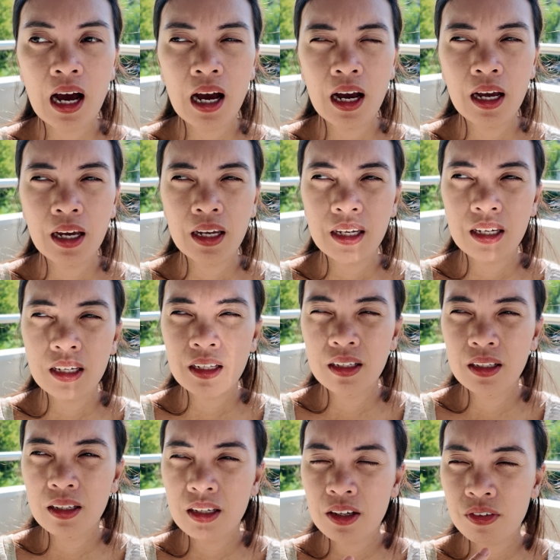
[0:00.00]
I
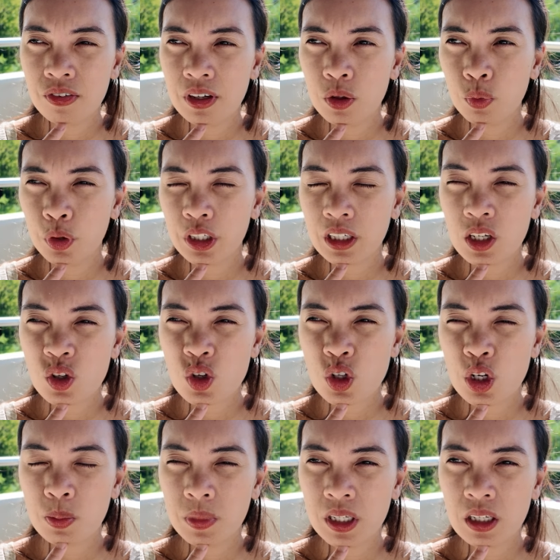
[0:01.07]
live and work in
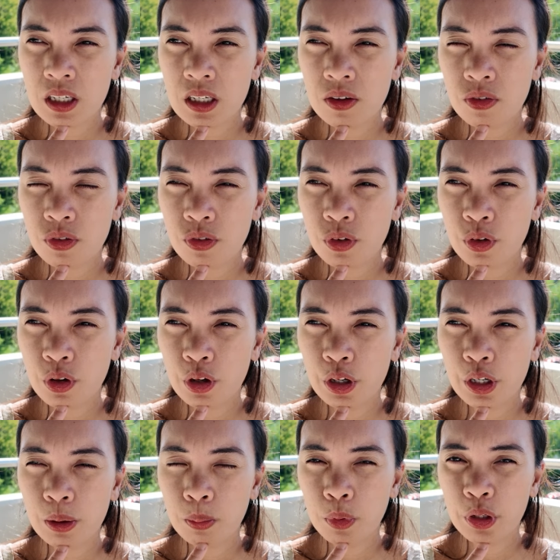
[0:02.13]
Germany
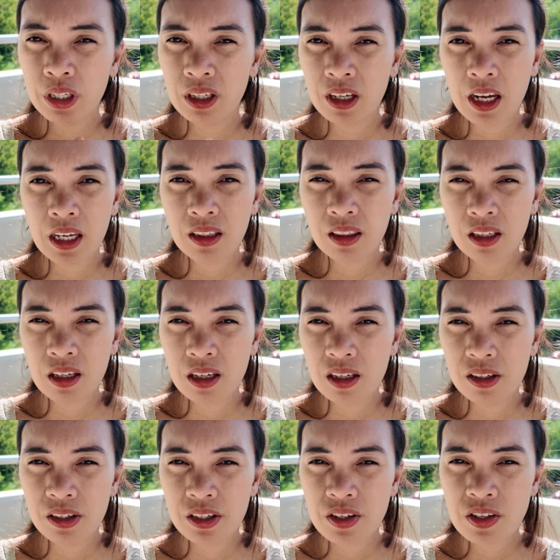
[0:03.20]
for more than 8
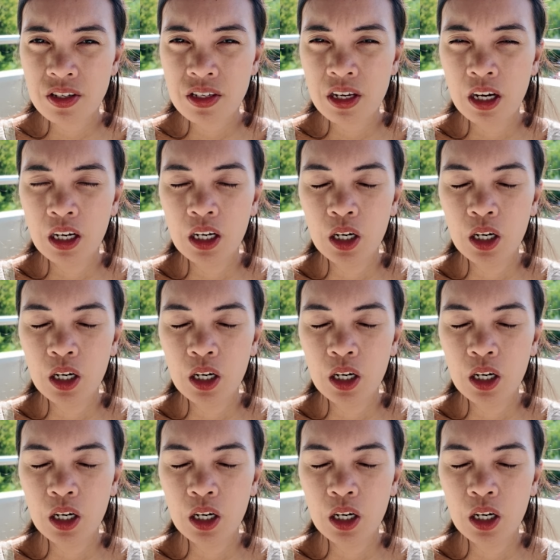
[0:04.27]
years.